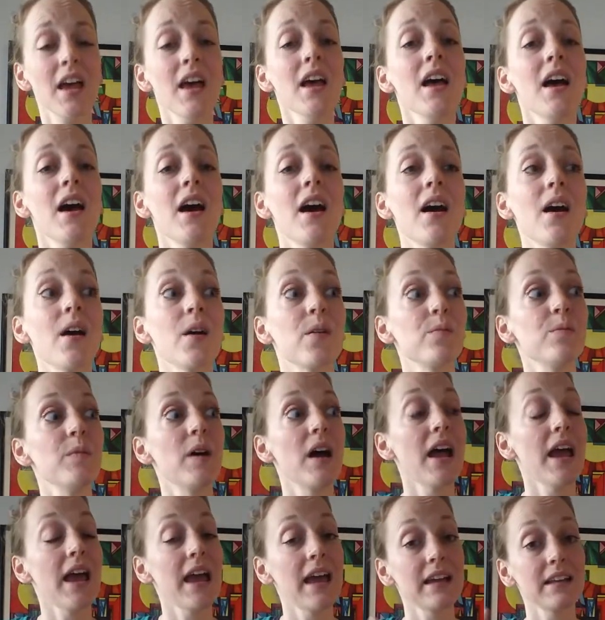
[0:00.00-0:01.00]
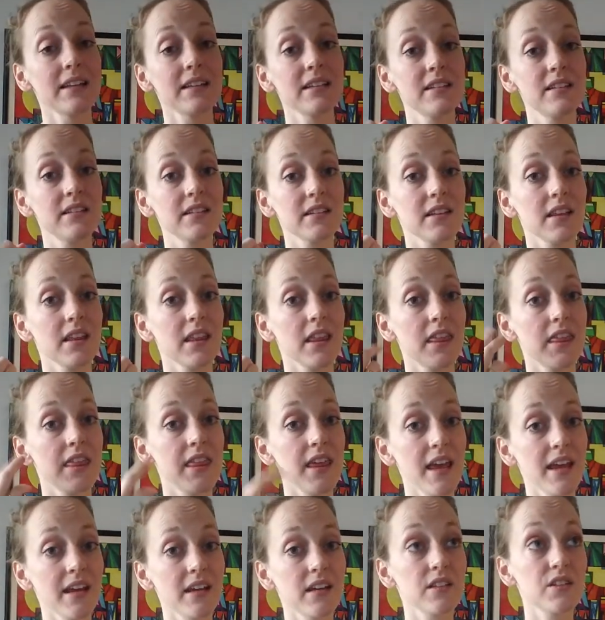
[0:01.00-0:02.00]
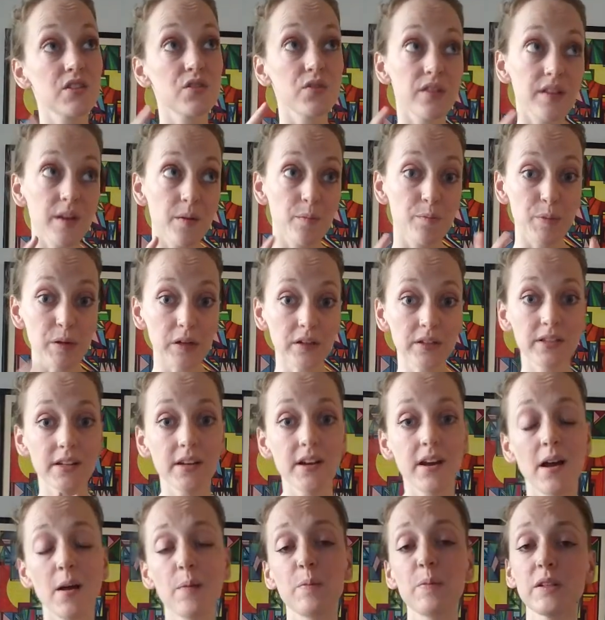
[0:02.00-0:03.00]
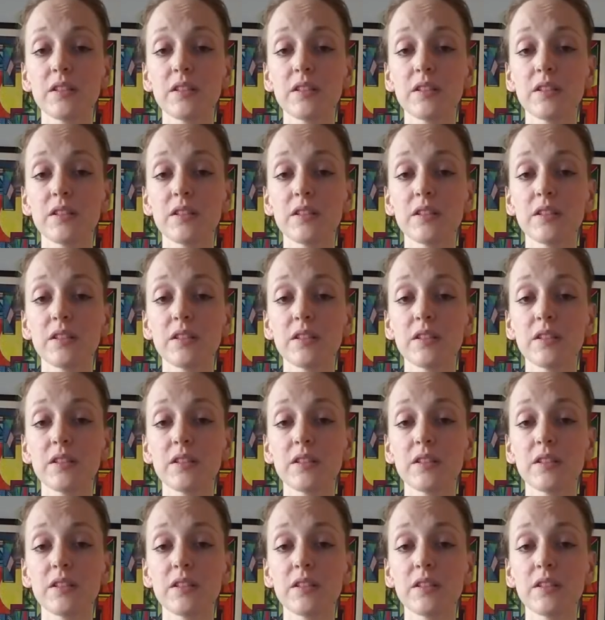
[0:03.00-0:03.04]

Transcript: And then, so they build it up.